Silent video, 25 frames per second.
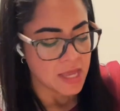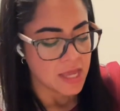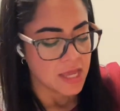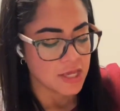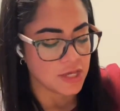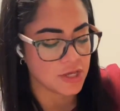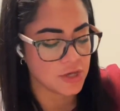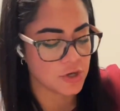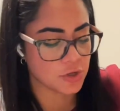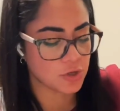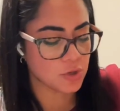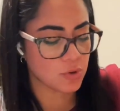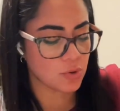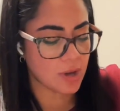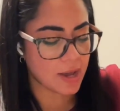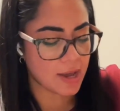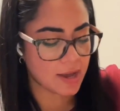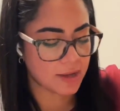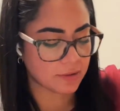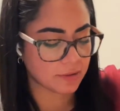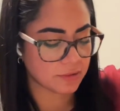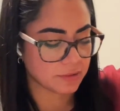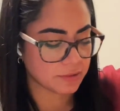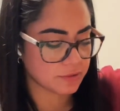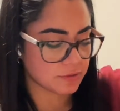You could
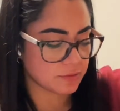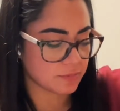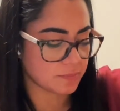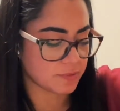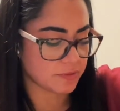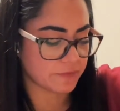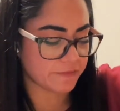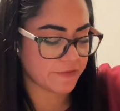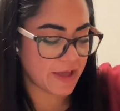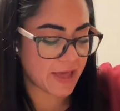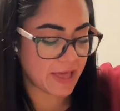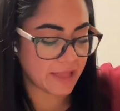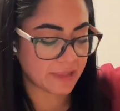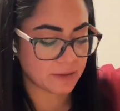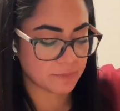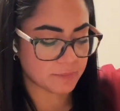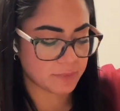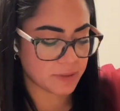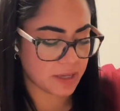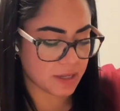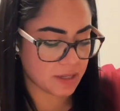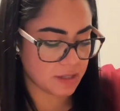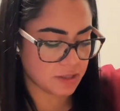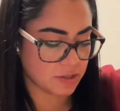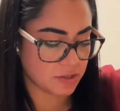add a little bit of
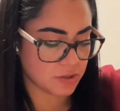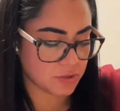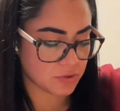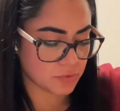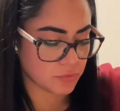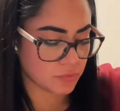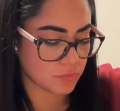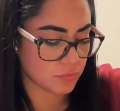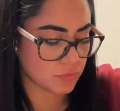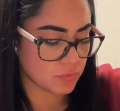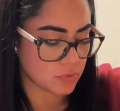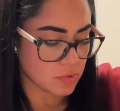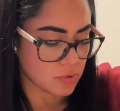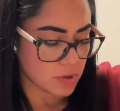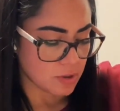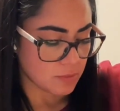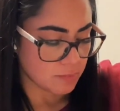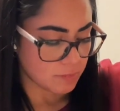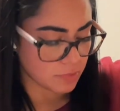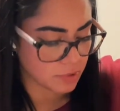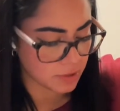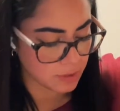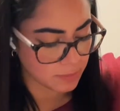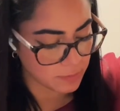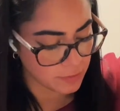jalapeno,
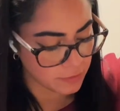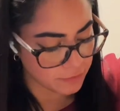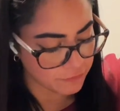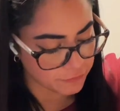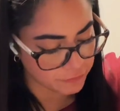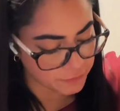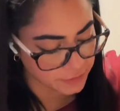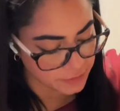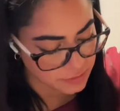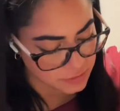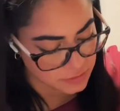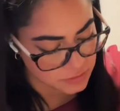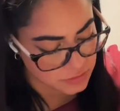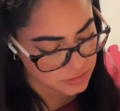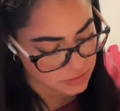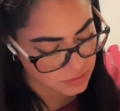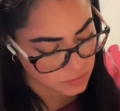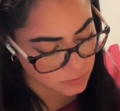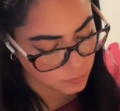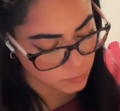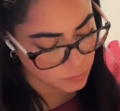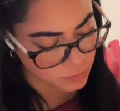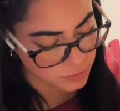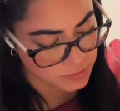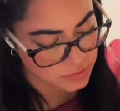but I'm offering to
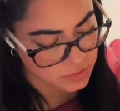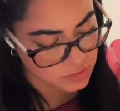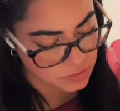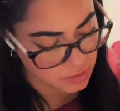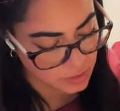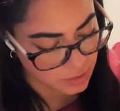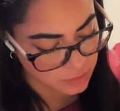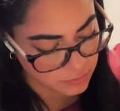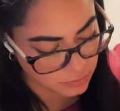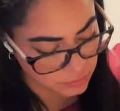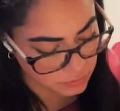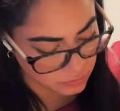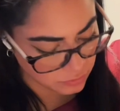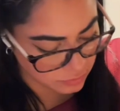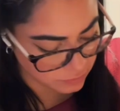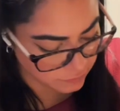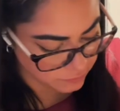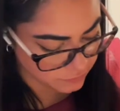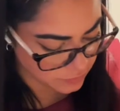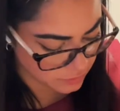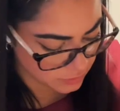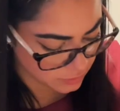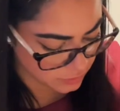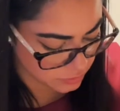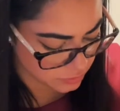someone, so I don't know if
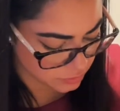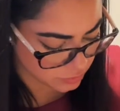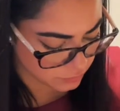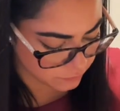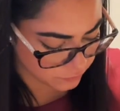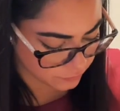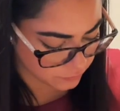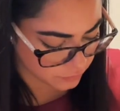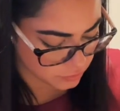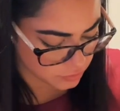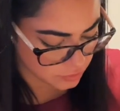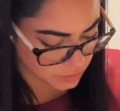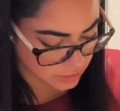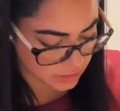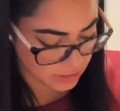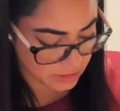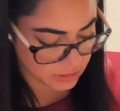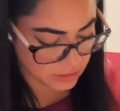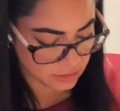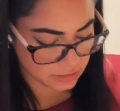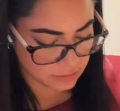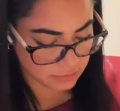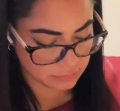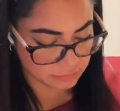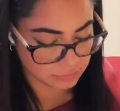they're good for the
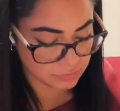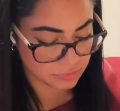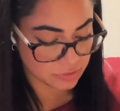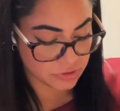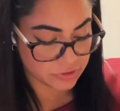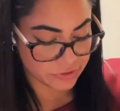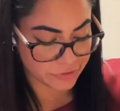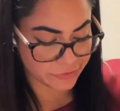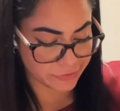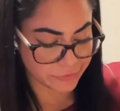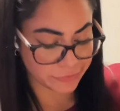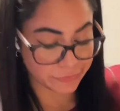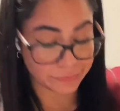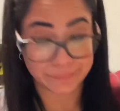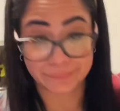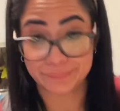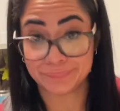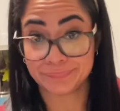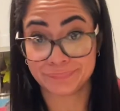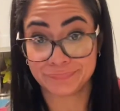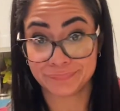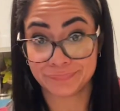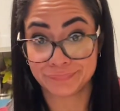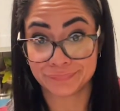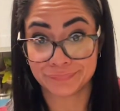heat, so
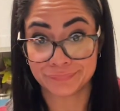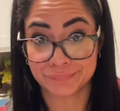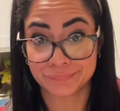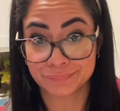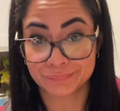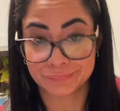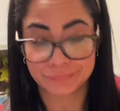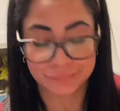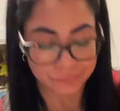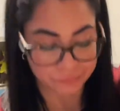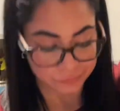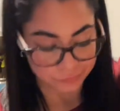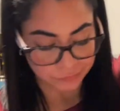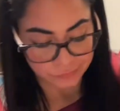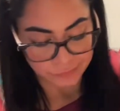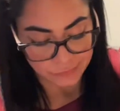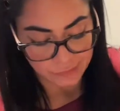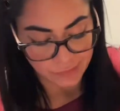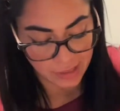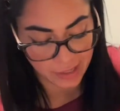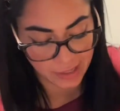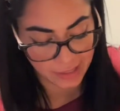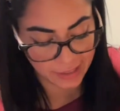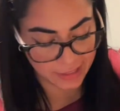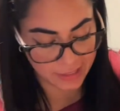
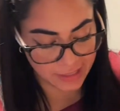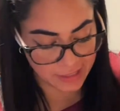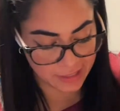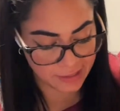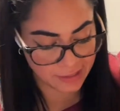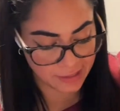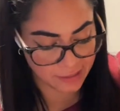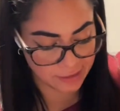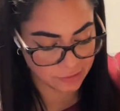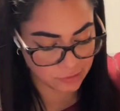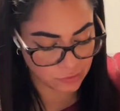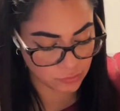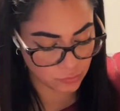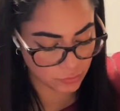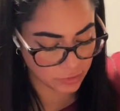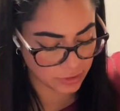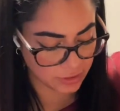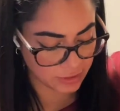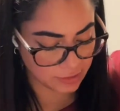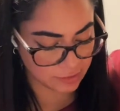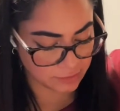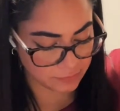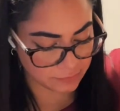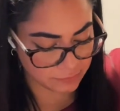I can add no heat.